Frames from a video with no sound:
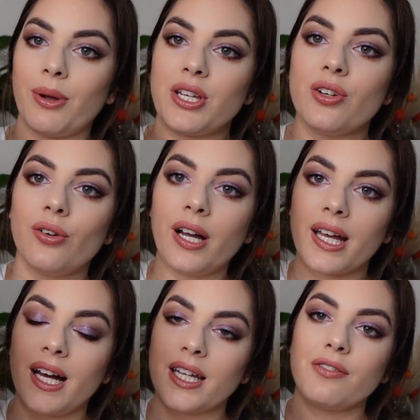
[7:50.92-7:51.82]
I know I
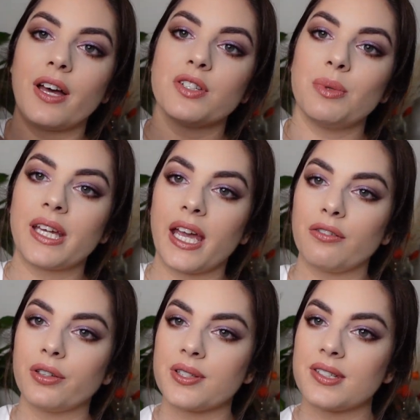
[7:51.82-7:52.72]
kind of have to be
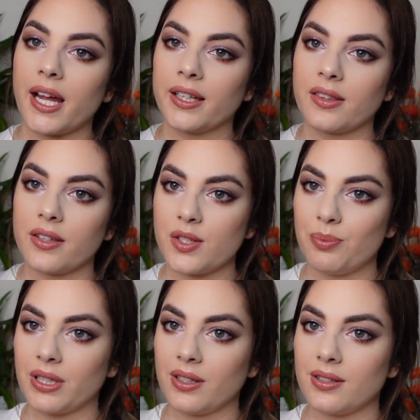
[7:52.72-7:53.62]
careful styling this
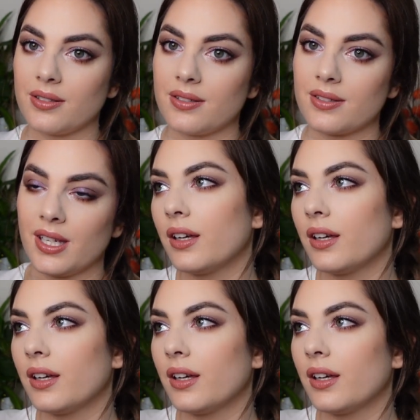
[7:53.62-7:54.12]
because